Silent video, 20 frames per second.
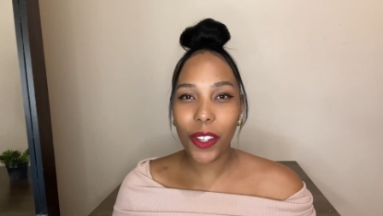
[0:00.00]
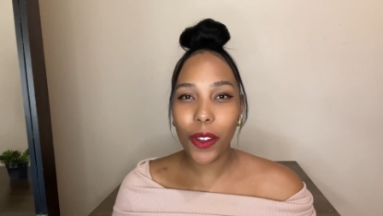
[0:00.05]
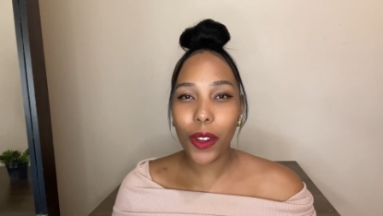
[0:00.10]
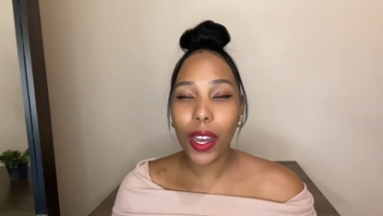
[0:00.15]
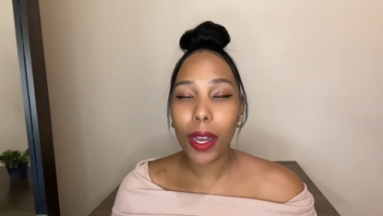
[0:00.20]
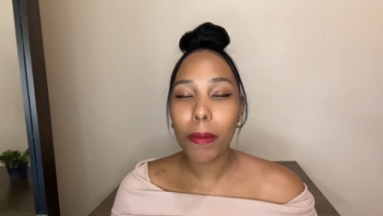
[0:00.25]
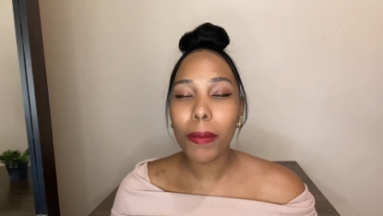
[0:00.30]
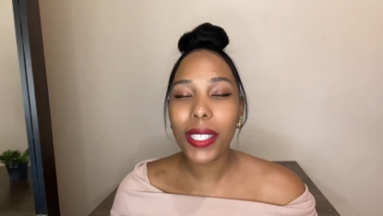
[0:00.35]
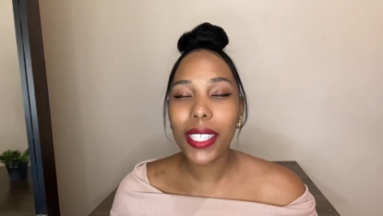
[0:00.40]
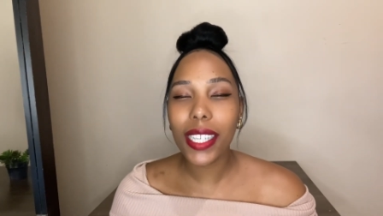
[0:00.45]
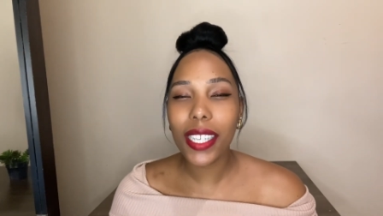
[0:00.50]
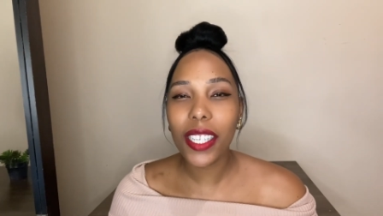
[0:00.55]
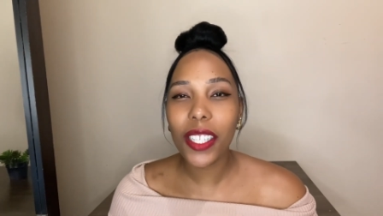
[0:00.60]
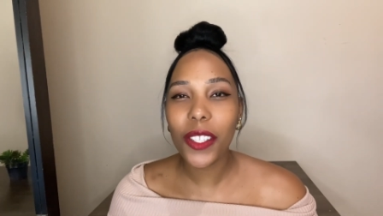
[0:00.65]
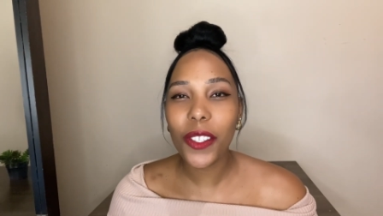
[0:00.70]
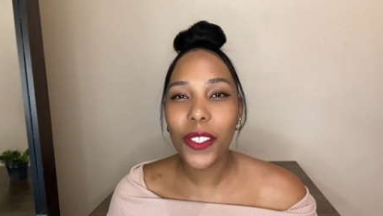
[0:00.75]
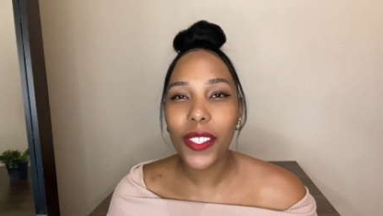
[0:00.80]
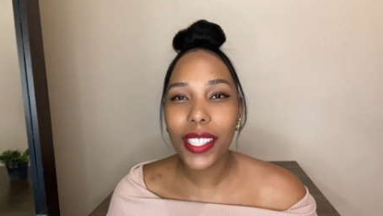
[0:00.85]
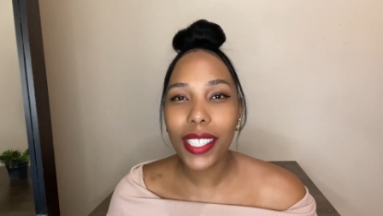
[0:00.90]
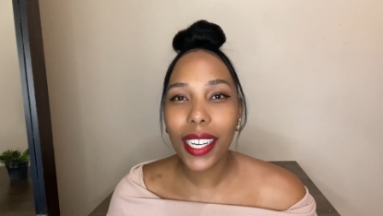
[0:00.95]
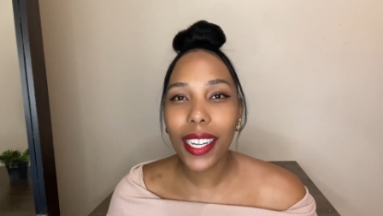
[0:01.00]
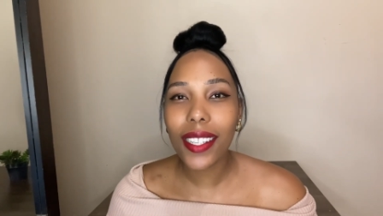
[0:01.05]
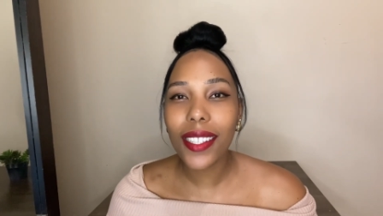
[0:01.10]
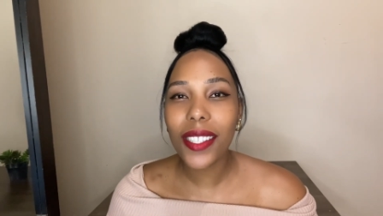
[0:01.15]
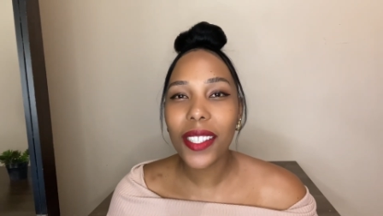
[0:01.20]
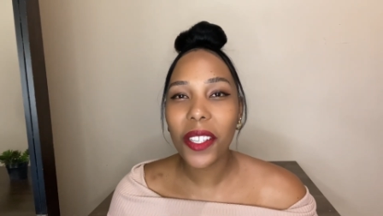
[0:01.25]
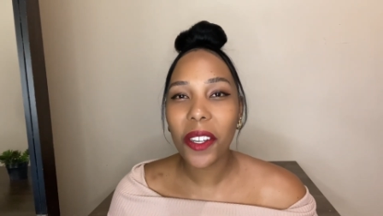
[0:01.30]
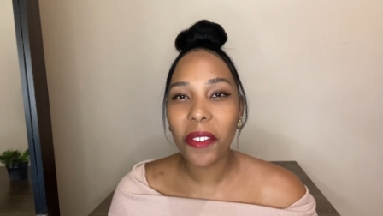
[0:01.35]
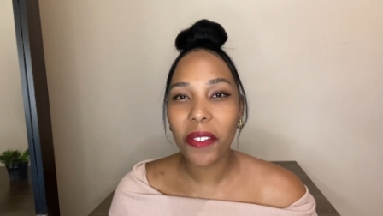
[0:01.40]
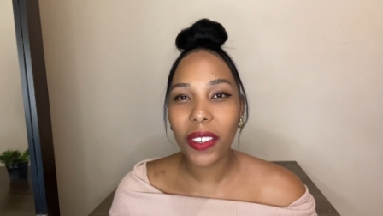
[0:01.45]
I'm sending you tons
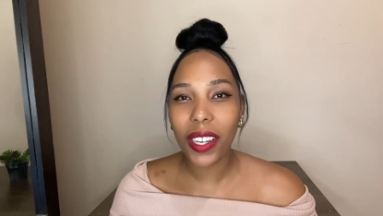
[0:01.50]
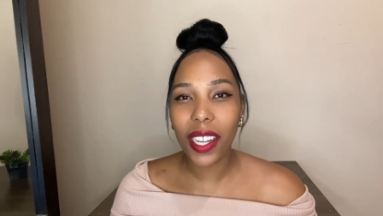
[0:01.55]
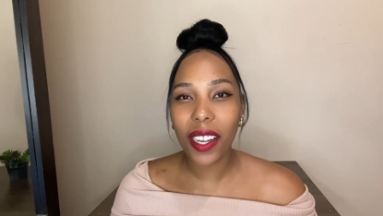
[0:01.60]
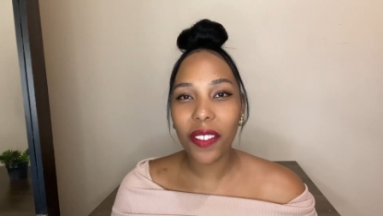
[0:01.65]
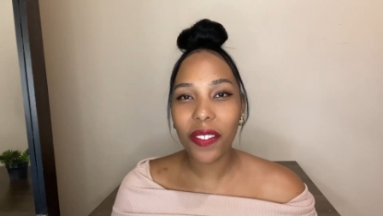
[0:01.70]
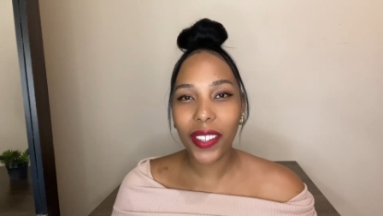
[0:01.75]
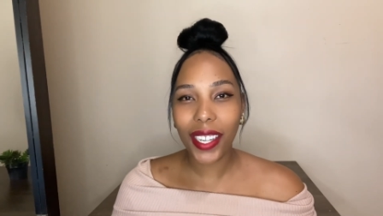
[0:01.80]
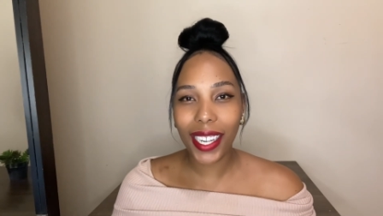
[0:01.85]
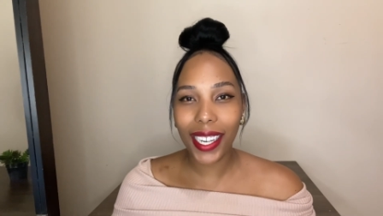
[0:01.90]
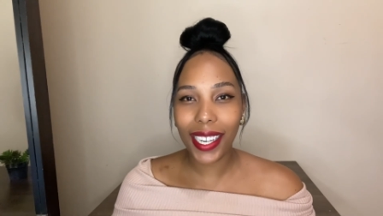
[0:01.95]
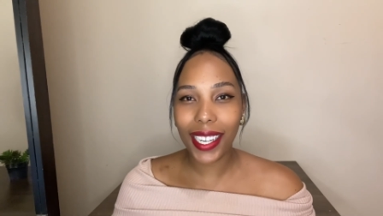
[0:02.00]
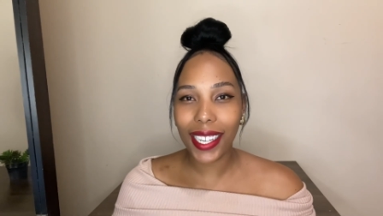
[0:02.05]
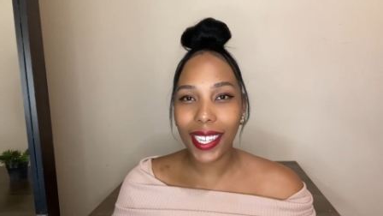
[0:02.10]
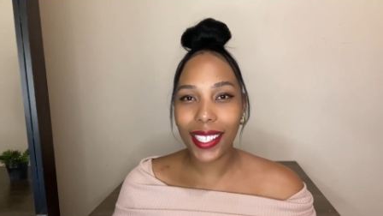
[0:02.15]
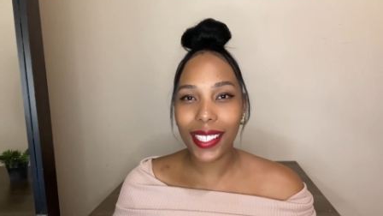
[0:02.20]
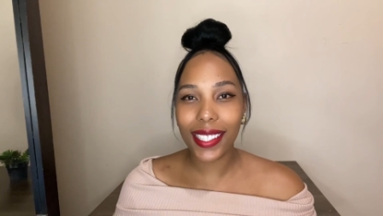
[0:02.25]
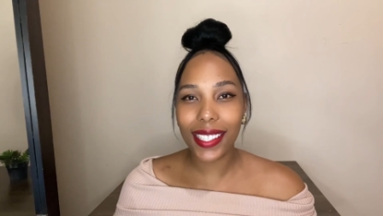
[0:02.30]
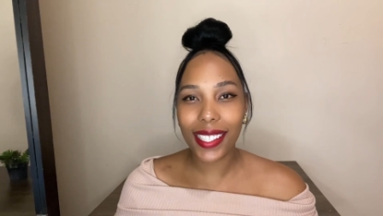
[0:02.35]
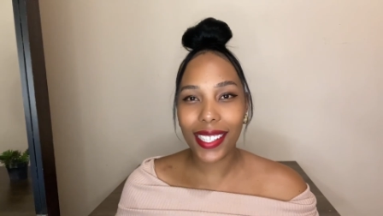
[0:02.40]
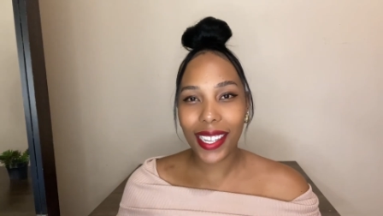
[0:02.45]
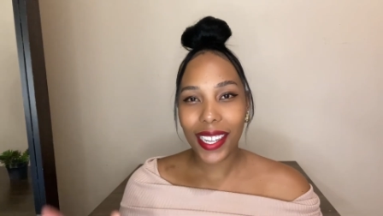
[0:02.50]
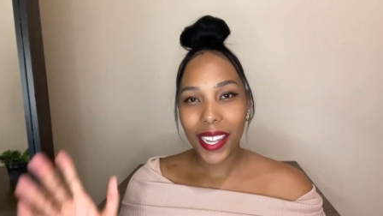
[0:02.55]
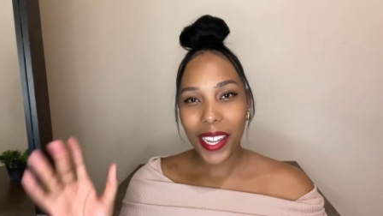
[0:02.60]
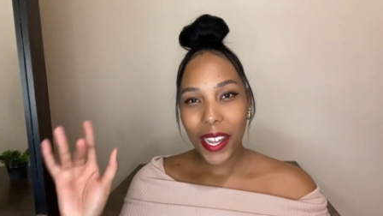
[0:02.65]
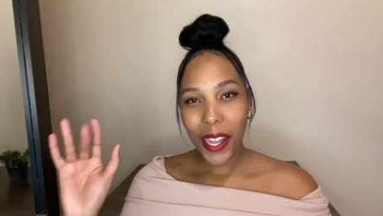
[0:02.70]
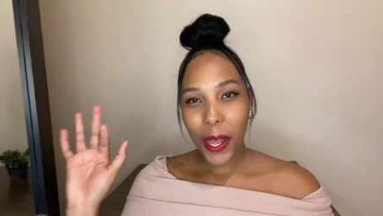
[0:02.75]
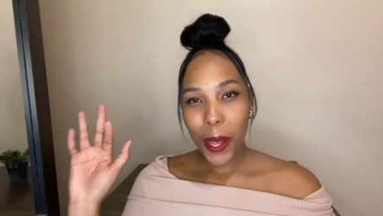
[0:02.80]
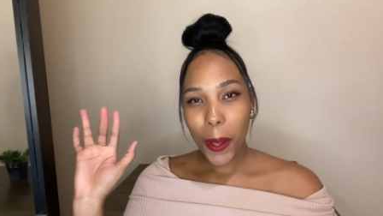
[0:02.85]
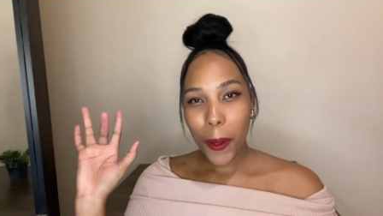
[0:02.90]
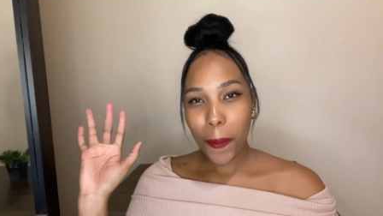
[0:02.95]
of love and light.
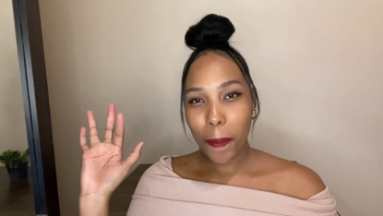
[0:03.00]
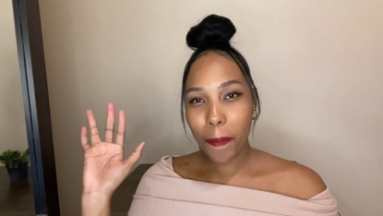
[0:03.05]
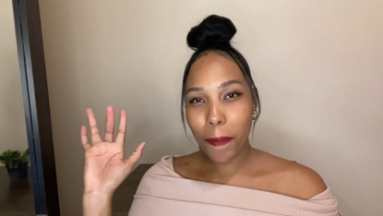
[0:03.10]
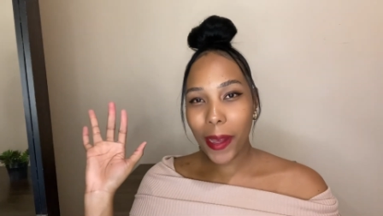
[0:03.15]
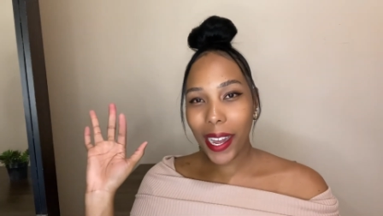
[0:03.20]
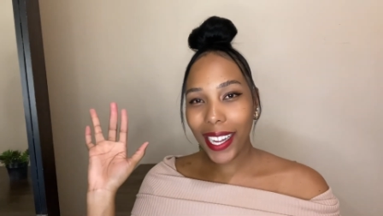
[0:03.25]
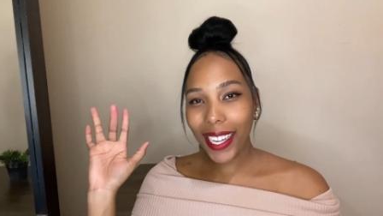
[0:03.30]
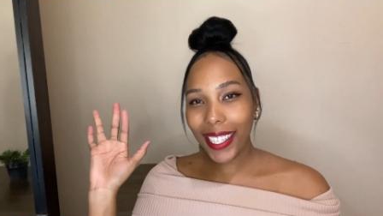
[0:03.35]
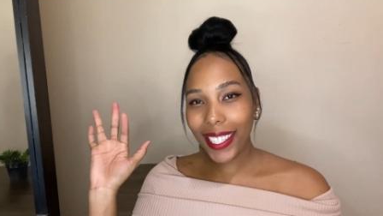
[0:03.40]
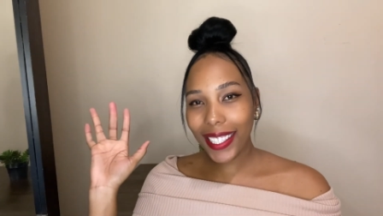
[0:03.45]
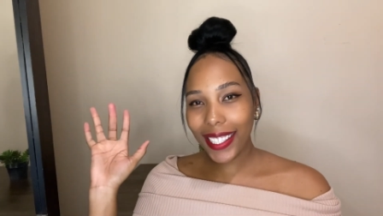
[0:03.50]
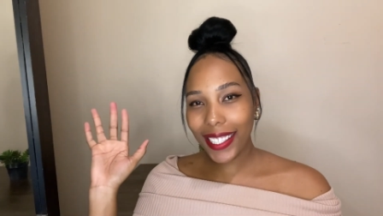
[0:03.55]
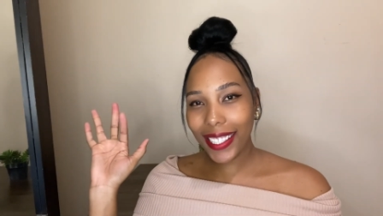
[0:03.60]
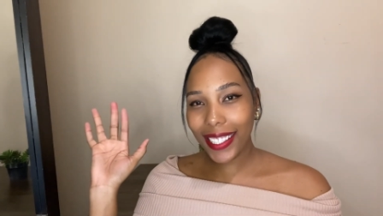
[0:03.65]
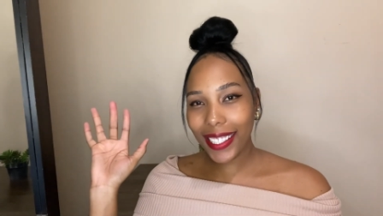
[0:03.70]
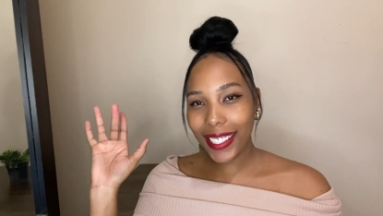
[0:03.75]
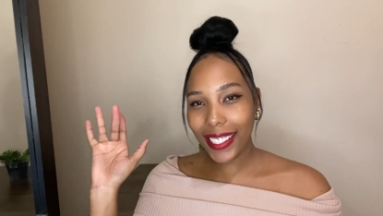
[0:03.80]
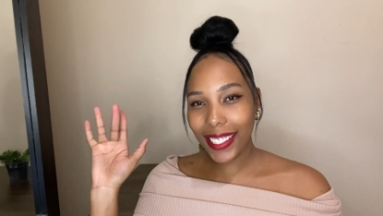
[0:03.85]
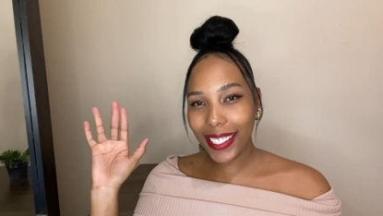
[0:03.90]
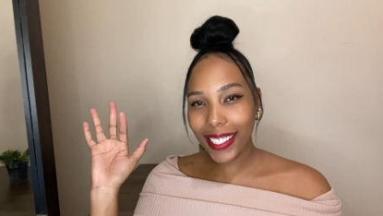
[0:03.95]
Bye.